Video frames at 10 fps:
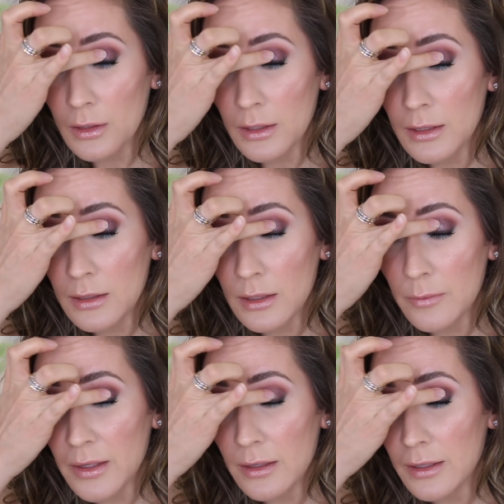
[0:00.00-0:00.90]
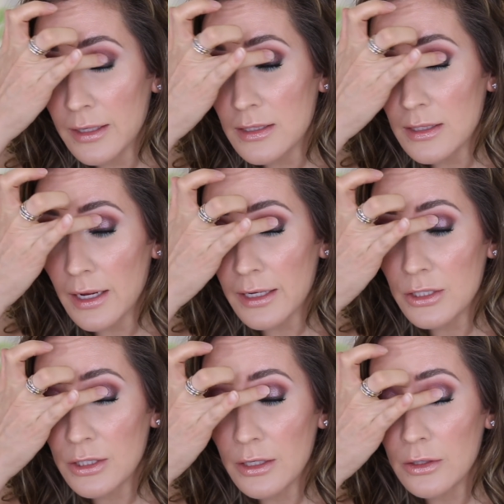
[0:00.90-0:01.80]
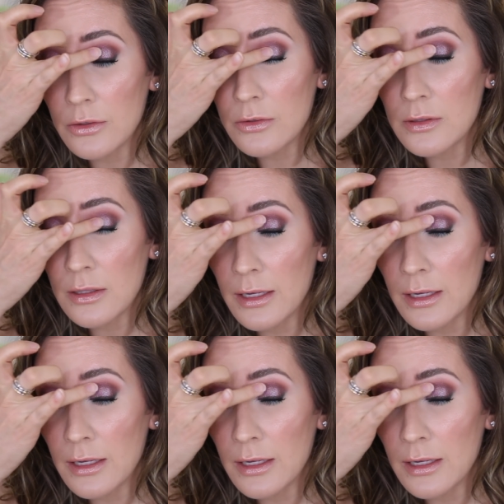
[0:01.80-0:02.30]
I think they make nice eyeshadows.